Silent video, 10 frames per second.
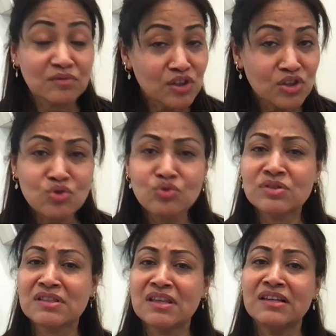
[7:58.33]
new
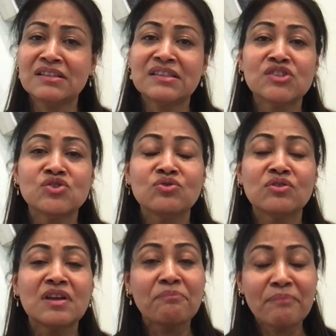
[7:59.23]
things that you
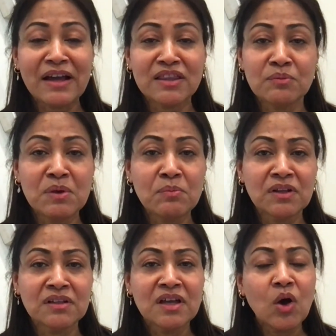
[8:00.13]
could impact the
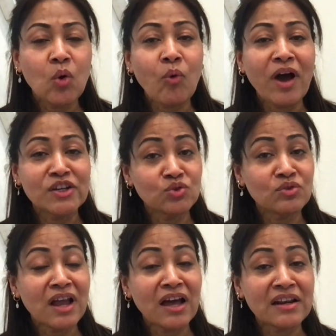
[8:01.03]
people. Why
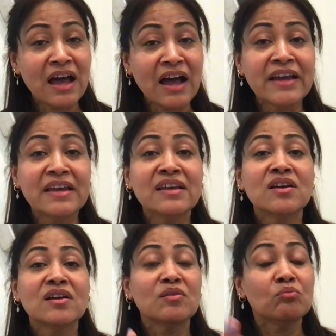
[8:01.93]
should not I
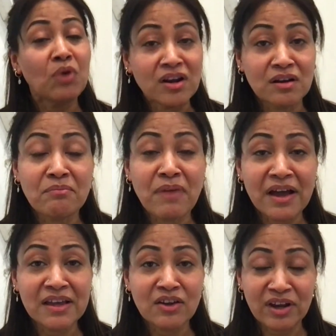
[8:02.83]
broaden
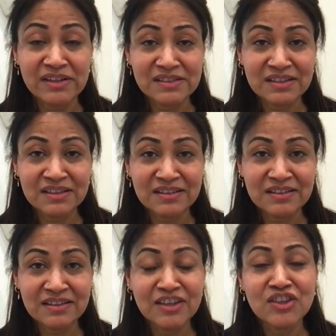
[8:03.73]
my horizon
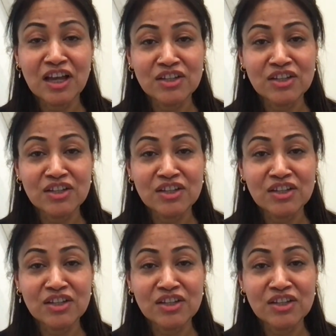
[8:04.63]
in the